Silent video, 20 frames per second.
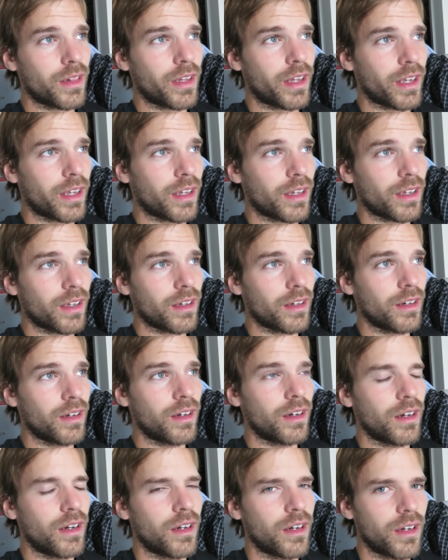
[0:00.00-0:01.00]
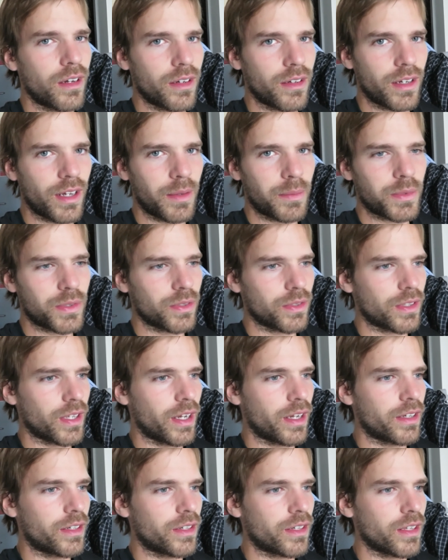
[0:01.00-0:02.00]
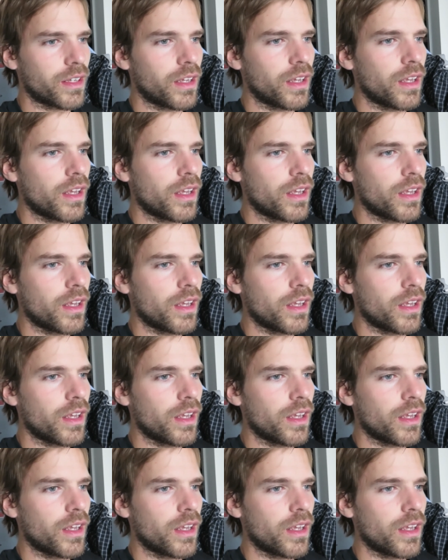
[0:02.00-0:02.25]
like, oh, I'm so tired.